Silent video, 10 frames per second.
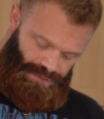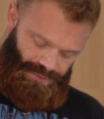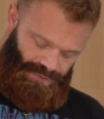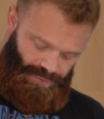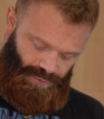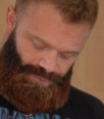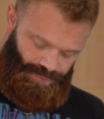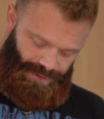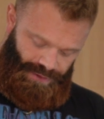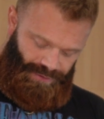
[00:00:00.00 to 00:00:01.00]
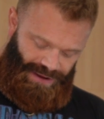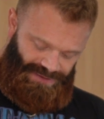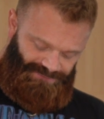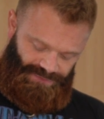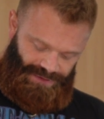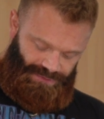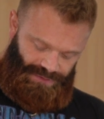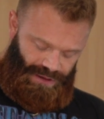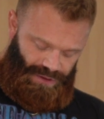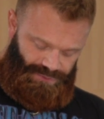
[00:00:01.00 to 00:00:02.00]
it's cool. It's pretty crazy if you think in
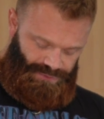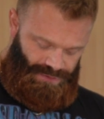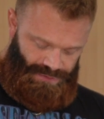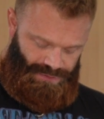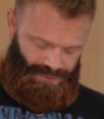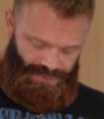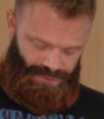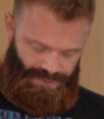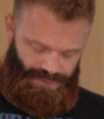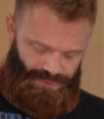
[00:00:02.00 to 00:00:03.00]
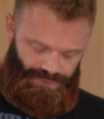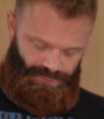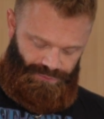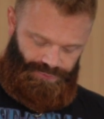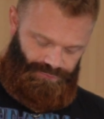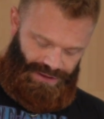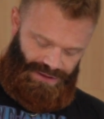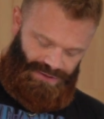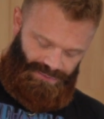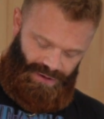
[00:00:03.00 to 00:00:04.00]
the last sort of 3
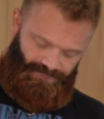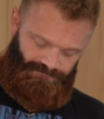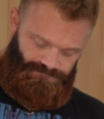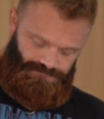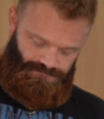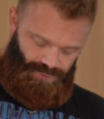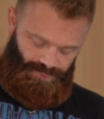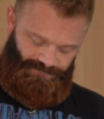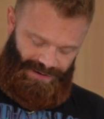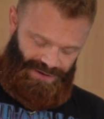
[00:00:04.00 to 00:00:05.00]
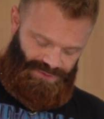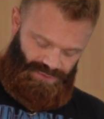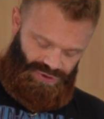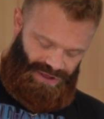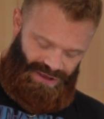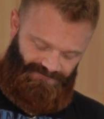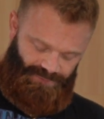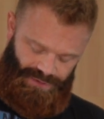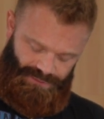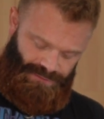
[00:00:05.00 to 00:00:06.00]
years what we managed to achieve,
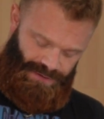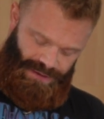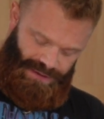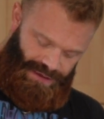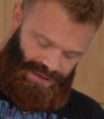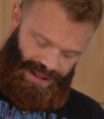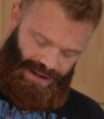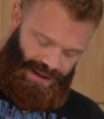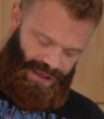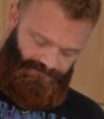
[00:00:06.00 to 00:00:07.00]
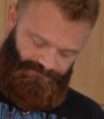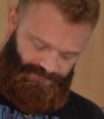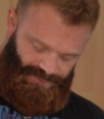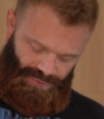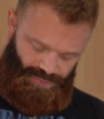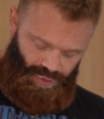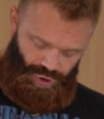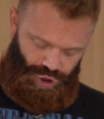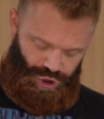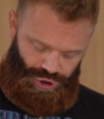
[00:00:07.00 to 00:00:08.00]
but it ain't enough. There's still more
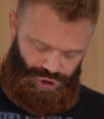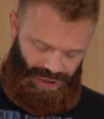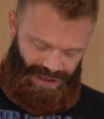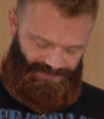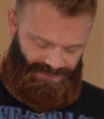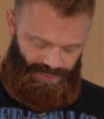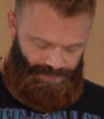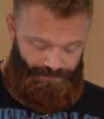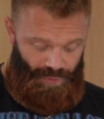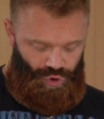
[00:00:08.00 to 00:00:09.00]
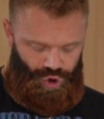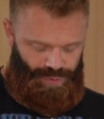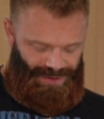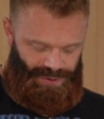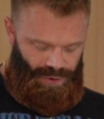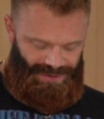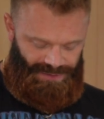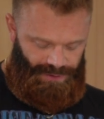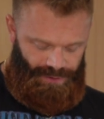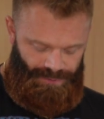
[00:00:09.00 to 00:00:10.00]
you can achieve. There's still more you can be doing.
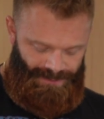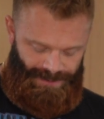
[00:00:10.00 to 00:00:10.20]
So